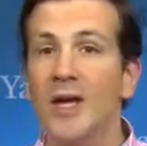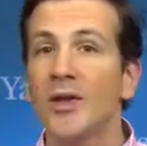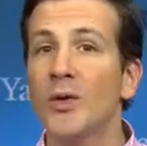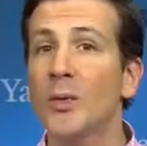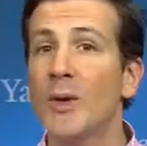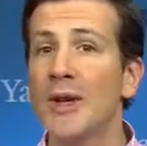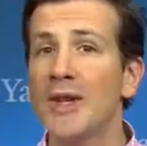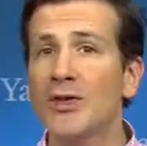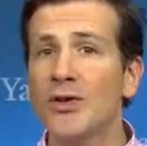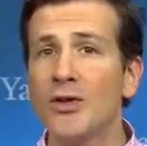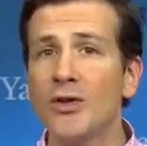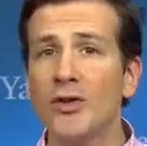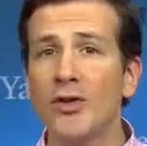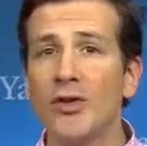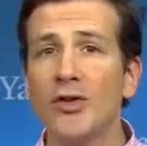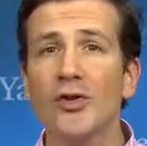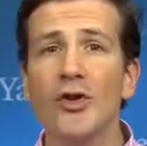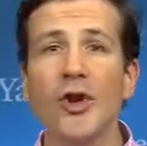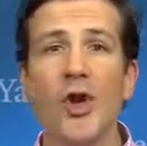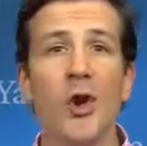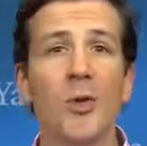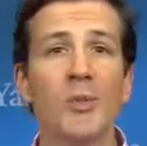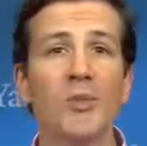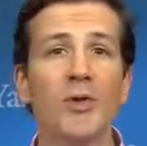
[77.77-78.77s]
The
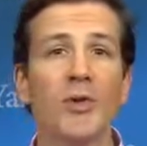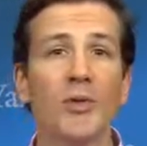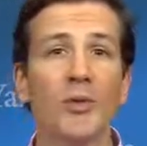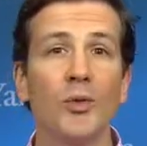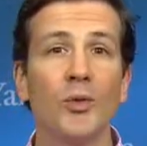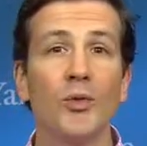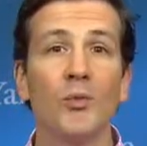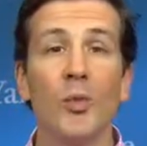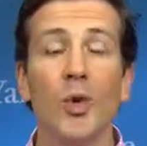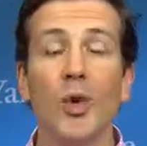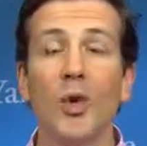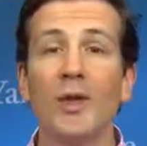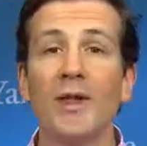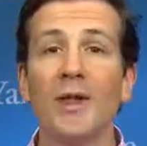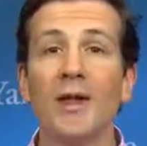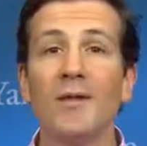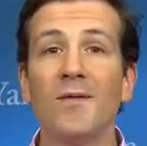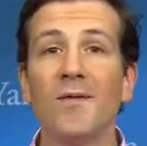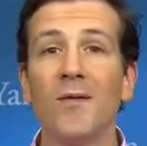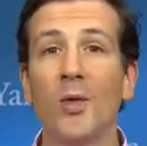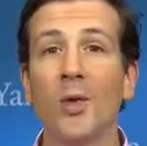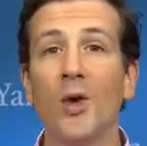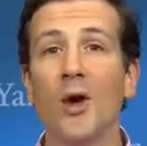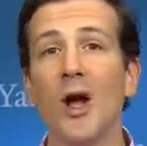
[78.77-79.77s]
researchers combed through more
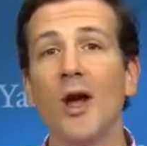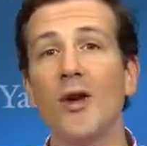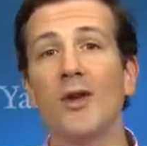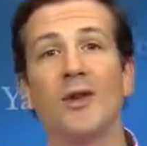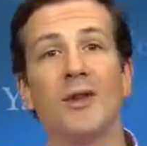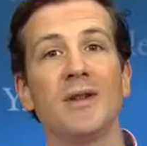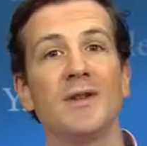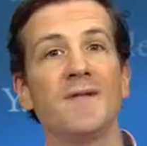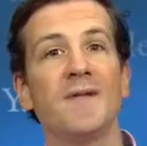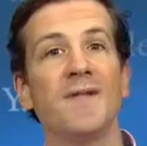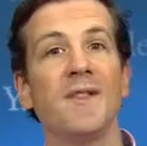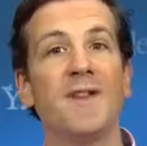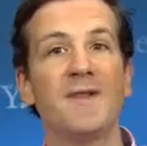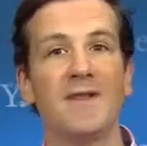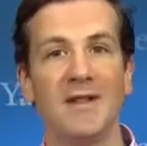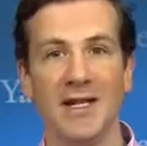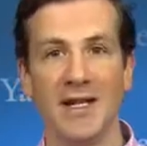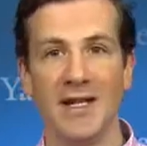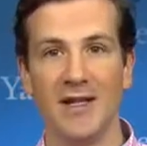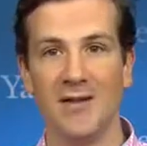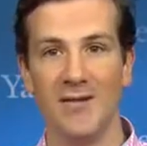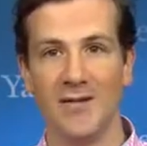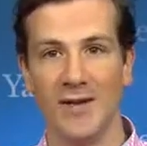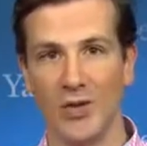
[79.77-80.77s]
than
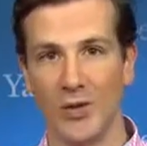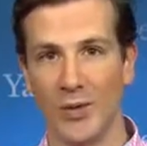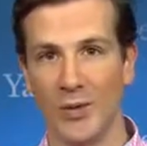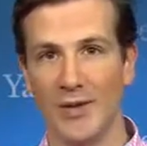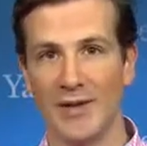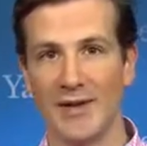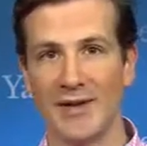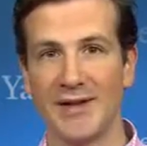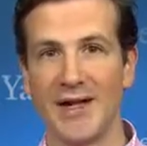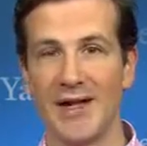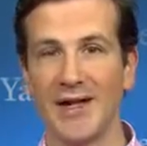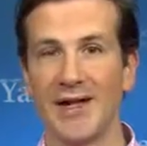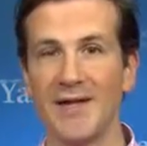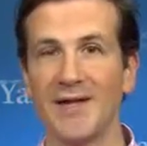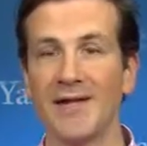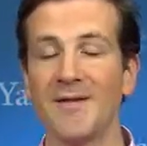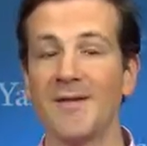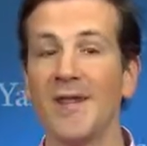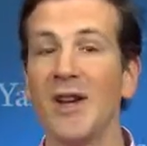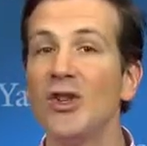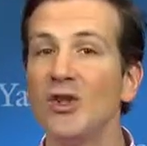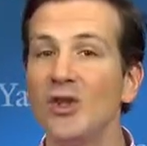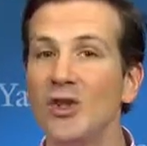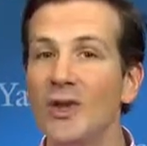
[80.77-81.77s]
450 individual studies,
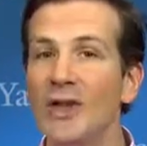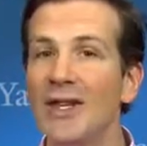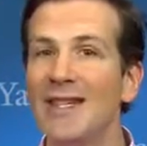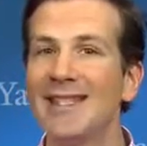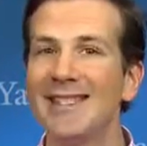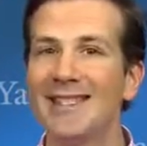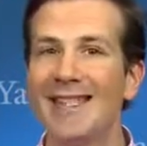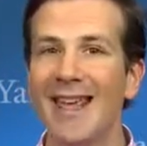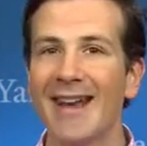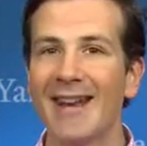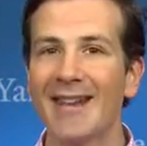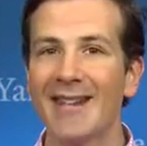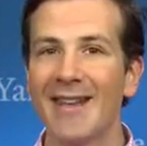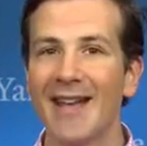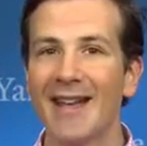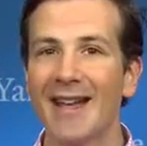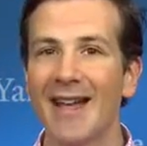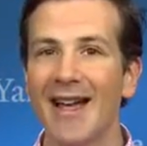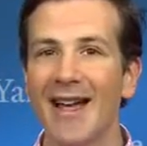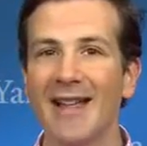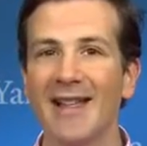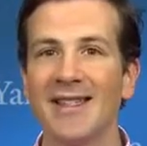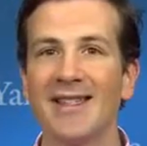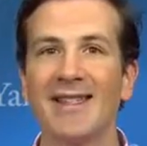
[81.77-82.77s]
eventually
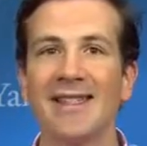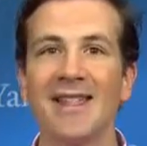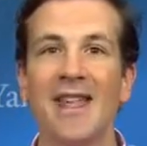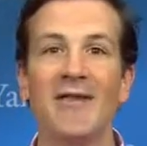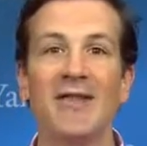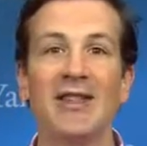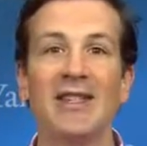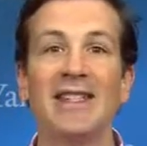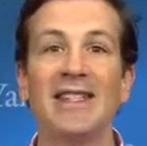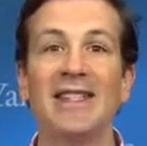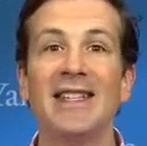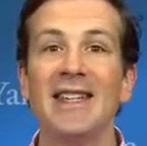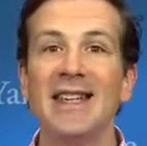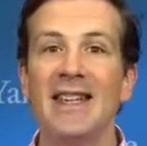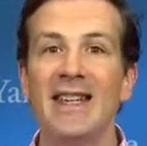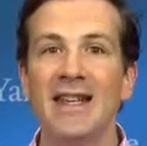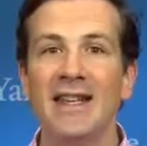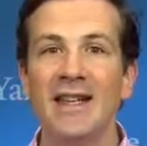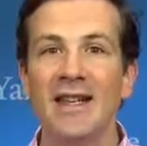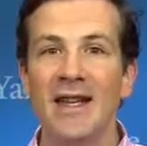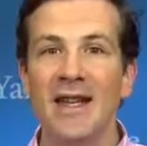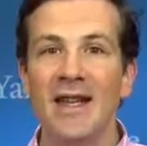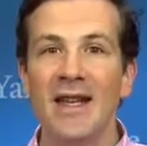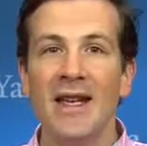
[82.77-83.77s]
settling on
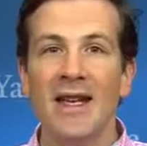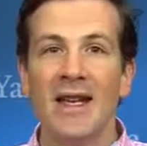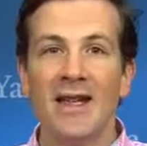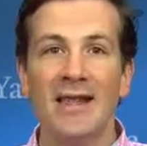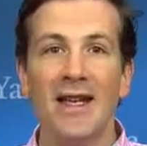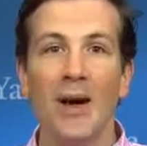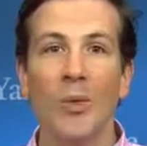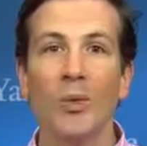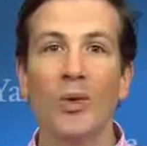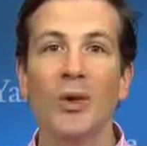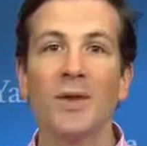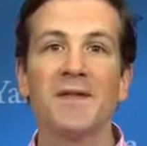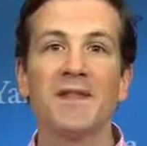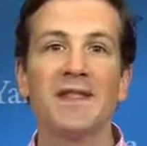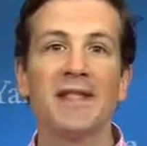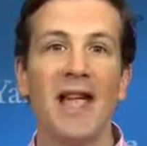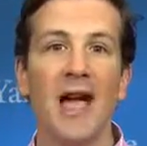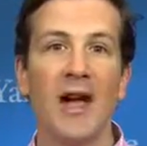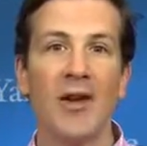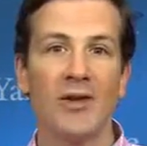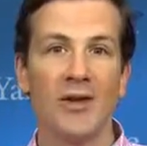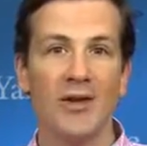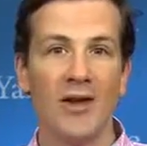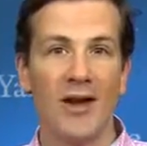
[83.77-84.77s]
17 that were of
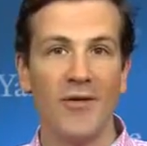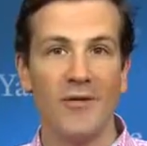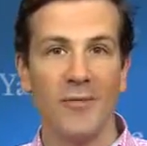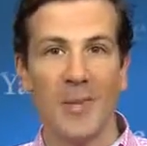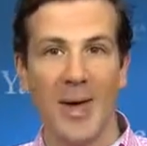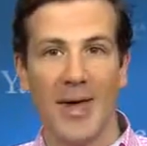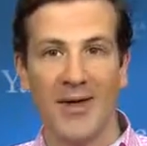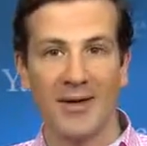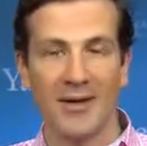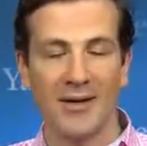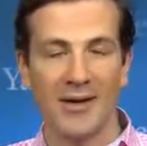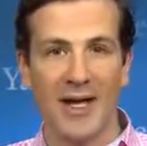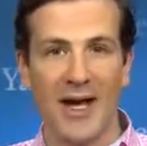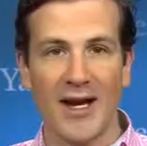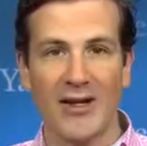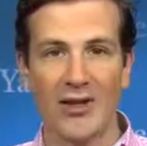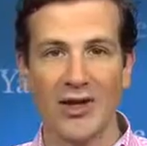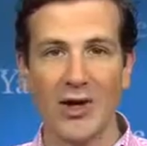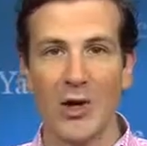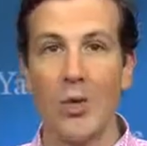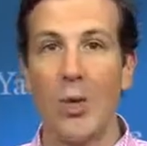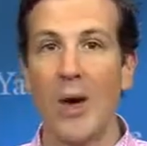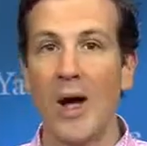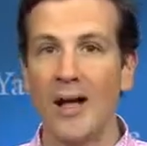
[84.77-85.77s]
sound enough
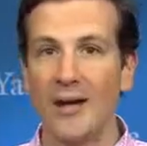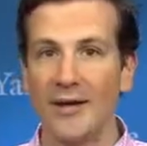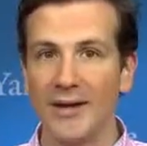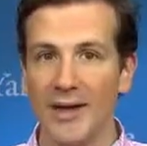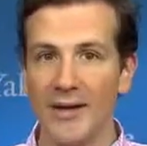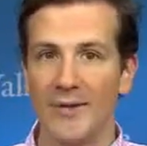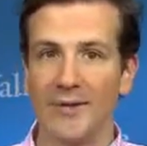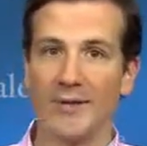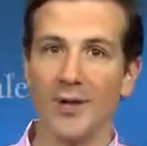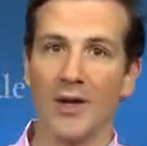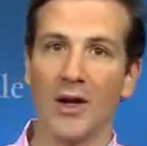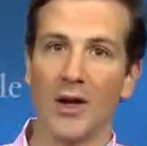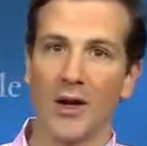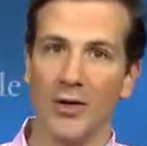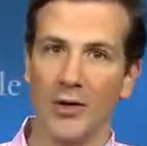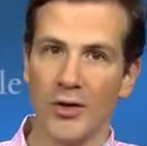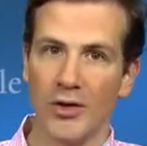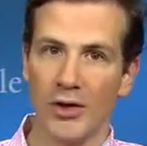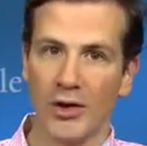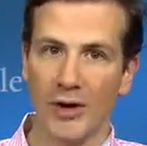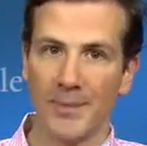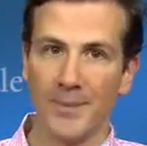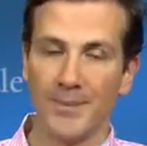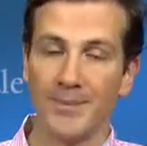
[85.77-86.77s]
methodologic quality for
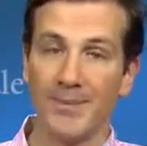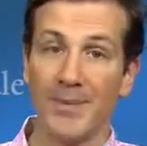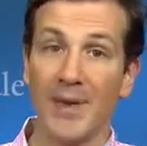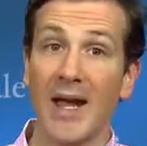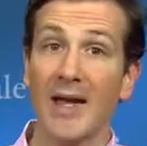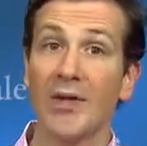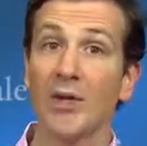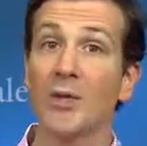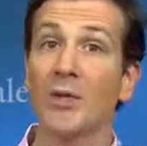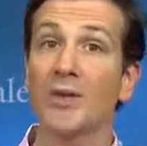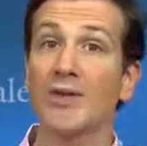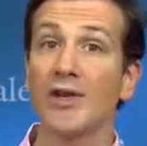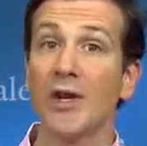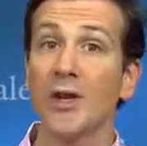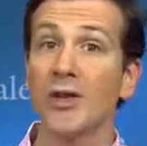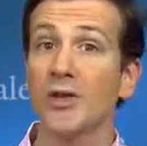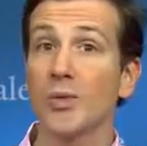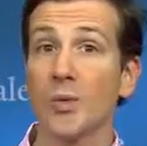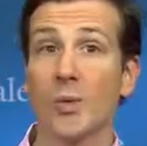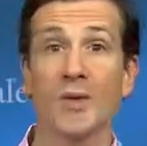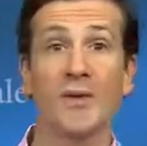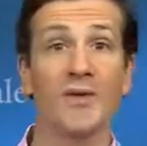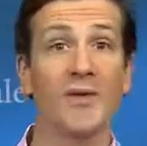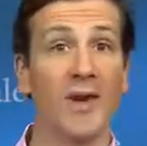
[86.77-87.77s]
inclusion and the
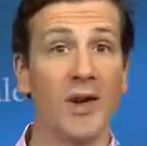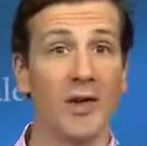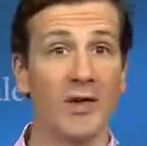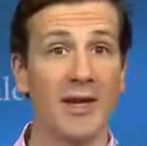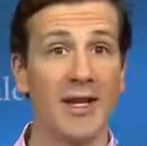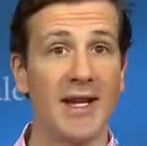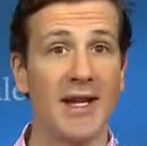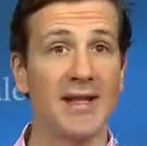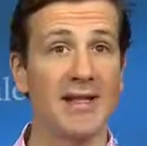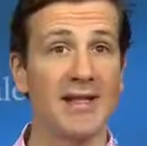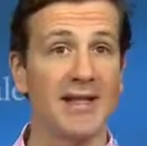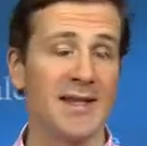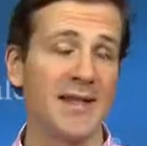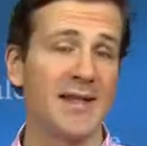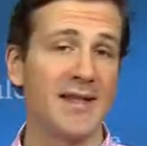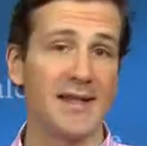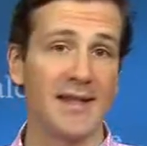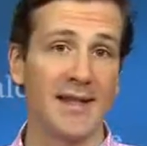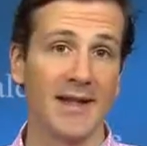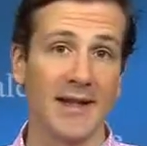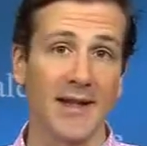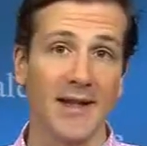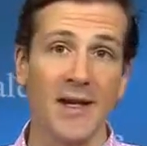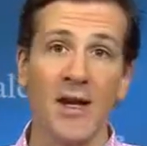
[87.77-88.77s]
results were fairly
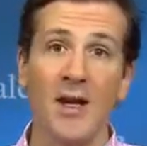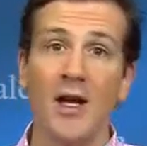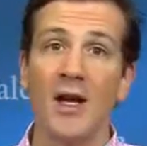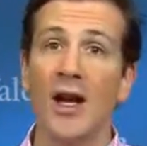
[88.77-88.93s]
consistent.